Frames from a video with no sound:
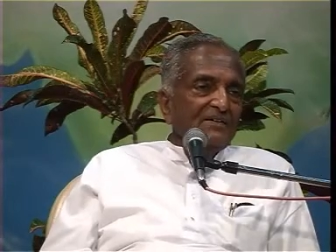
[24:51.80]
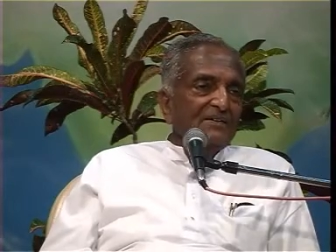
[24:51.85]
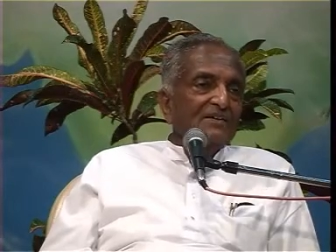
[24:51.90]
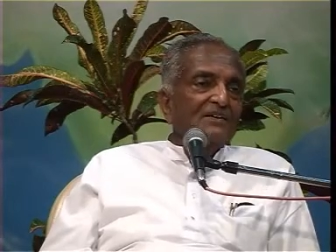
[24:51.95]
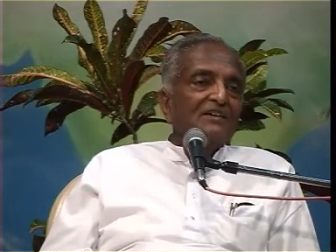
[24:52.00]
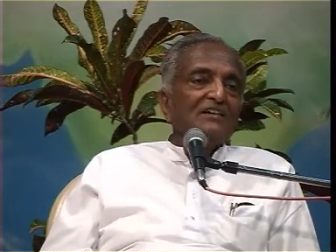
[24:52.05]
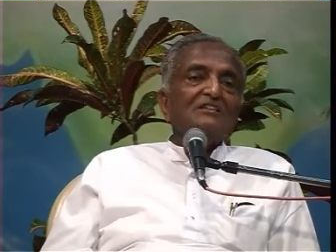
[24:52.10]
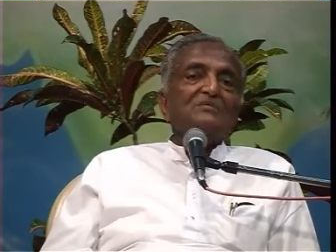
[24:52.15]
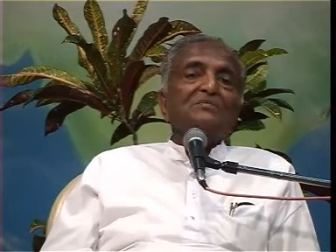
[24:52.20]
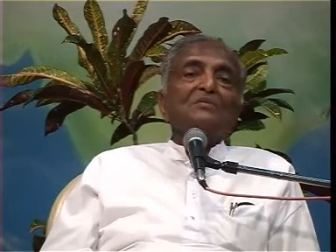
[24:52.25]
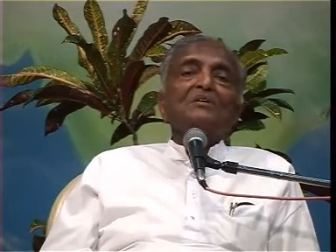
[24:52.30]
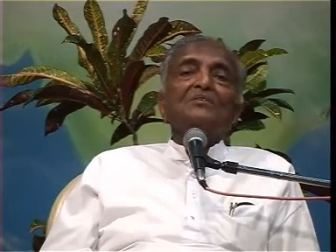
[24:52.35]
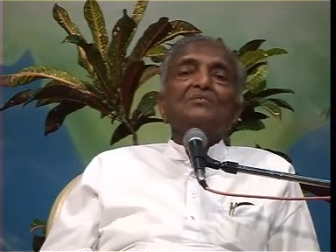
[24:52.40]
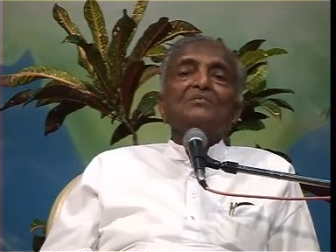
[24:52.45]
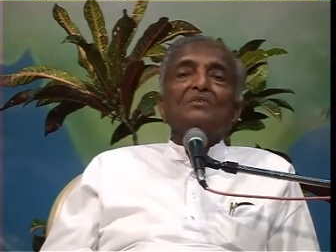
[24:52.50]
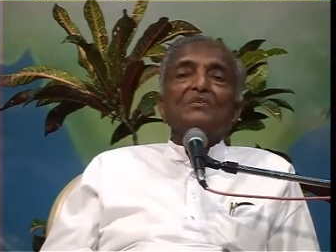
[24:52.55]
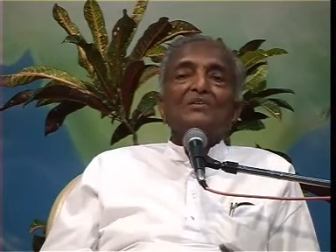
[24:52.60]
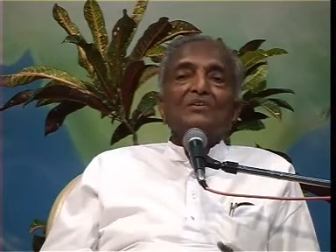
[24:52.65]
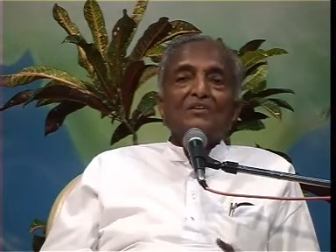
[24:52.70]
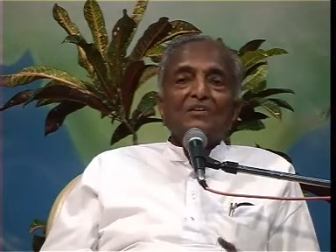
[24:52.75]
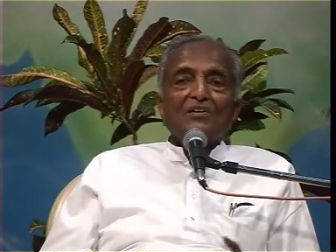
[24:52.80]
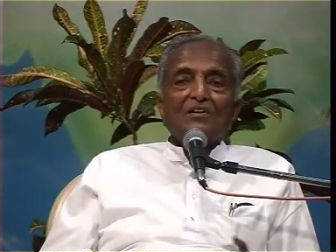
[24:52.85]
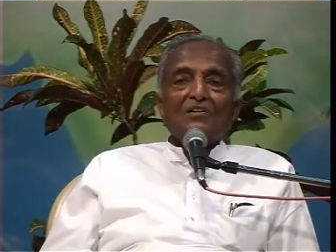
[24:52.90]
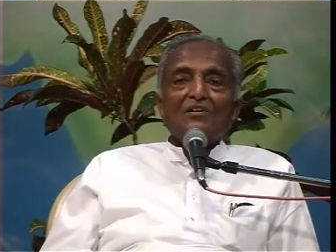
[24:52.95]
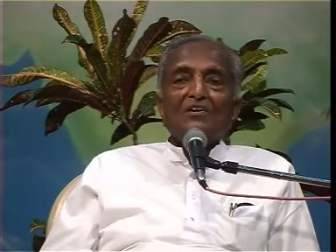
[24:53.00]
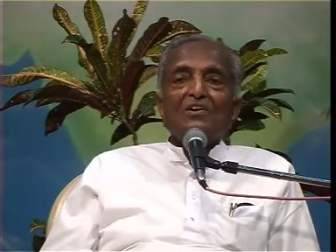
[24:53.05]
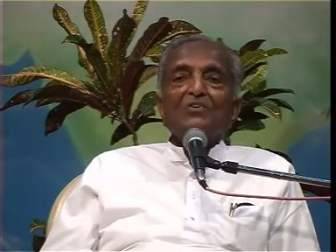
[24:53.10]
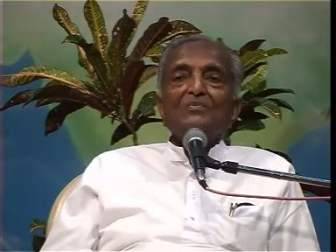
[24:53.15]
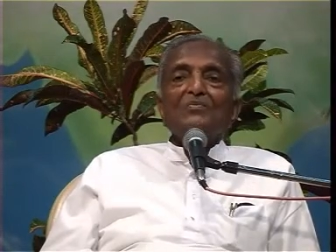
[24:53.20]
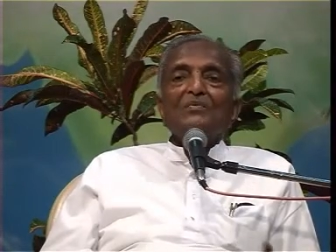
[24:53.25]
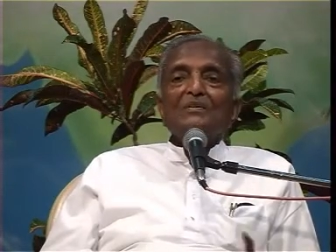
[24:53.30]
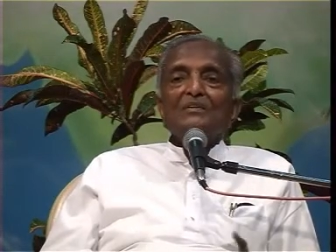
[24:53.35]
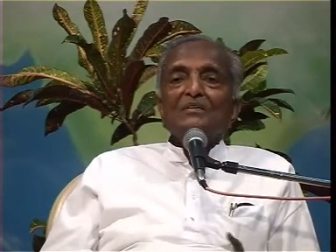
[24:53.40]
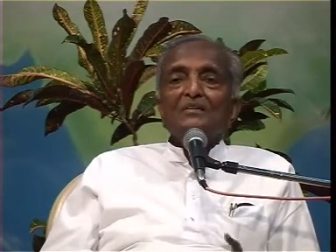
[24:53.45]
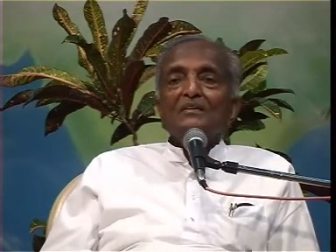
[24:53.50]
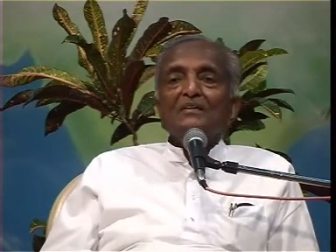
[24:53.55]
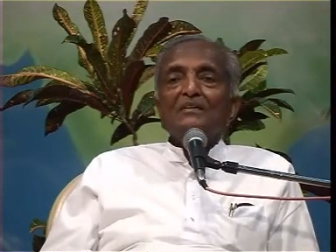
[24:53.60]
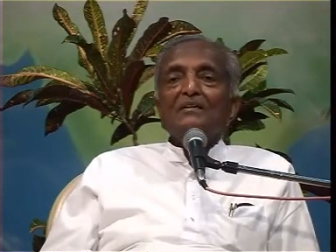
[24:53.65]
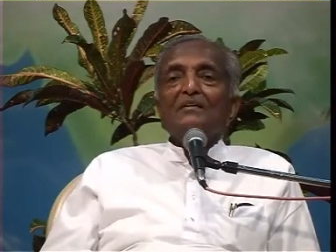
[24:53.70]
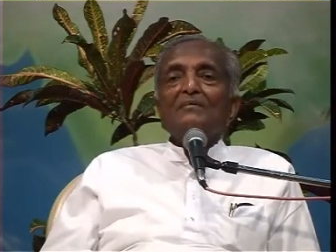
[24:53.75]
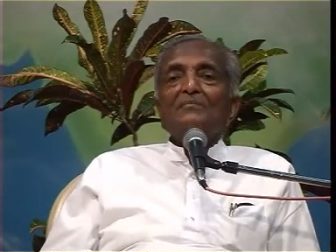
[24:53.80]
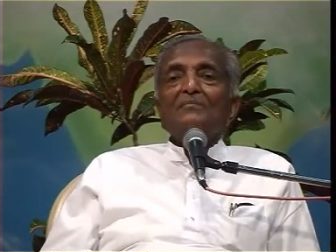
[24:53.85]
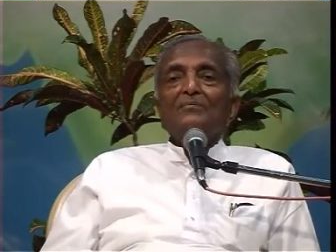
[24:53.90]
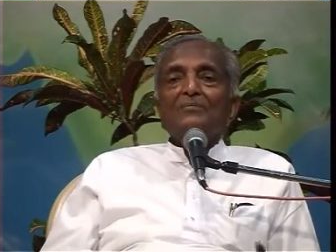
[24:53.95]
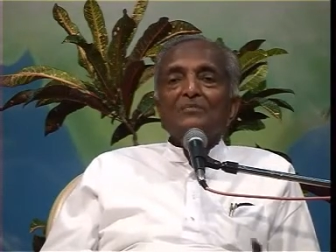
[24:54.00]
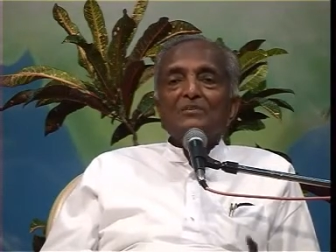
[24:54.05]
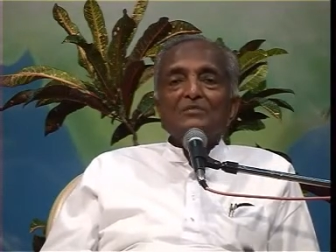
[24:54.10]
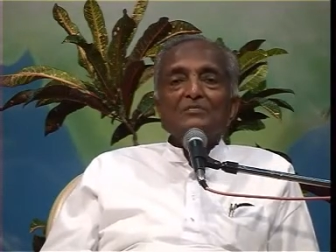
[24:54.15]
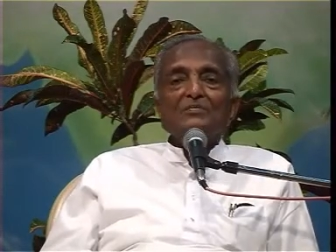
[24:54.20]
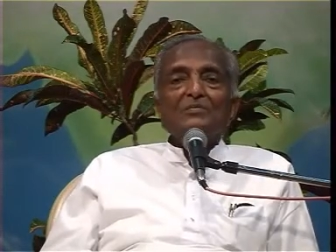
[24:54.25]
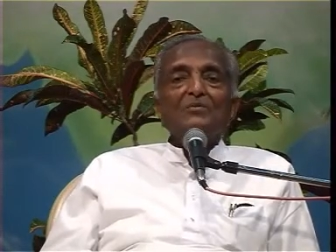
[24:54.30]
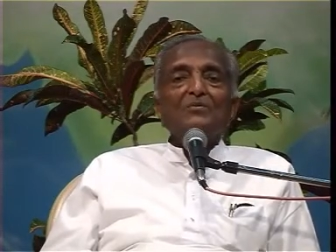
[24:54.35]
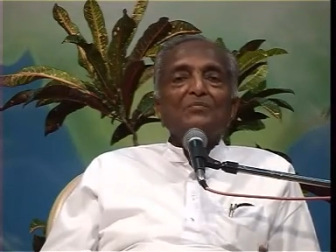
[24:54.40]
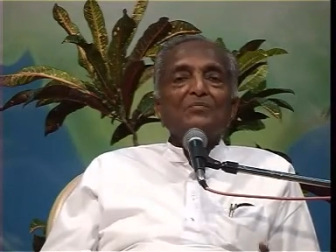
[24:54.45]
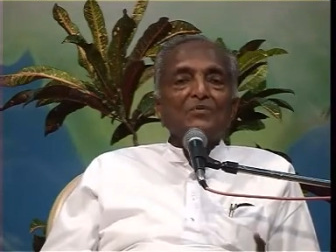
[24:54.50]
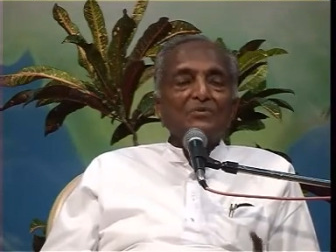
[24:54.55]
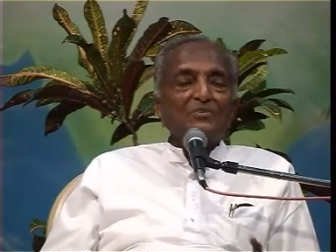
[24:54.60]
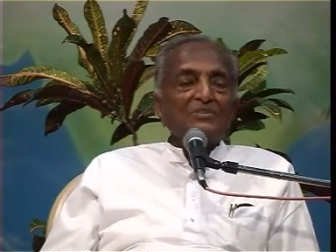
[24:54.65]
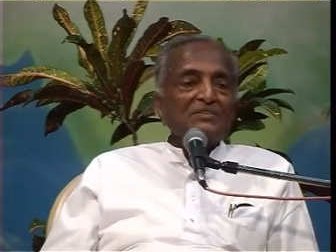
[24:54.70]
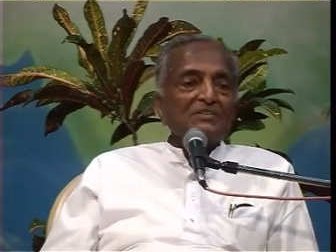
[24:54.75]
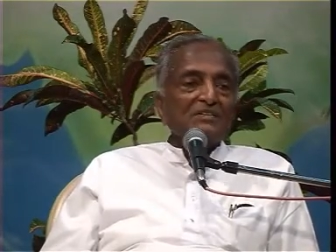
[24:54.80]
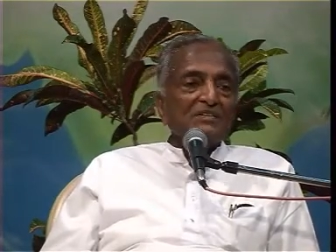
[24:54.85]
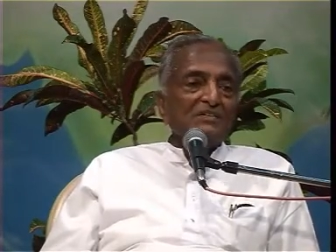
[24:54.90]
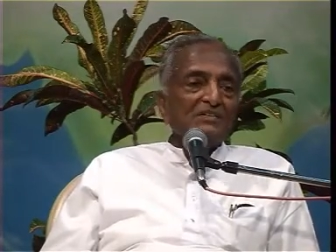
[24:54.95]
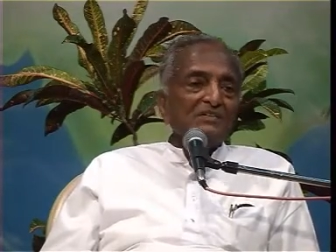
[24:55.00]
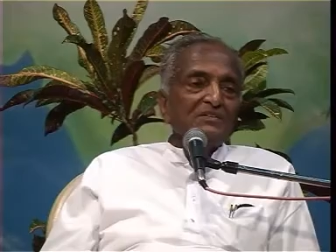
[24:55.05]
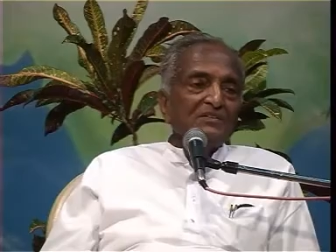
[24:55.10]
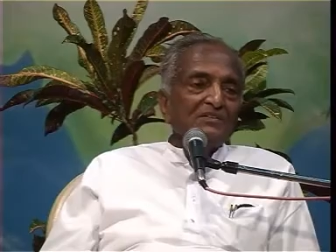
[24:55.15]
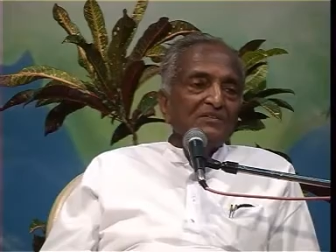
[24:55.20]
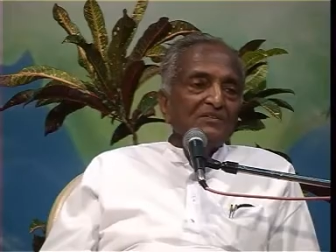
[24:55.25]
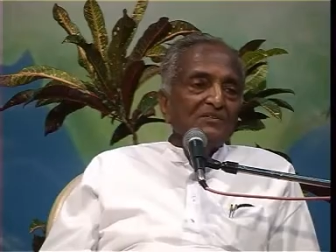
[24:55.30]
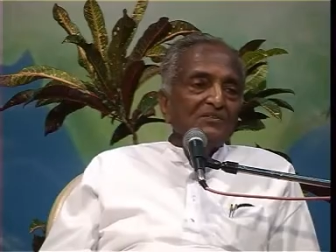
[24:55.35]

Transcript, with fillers: husband would not have been in a peaceful position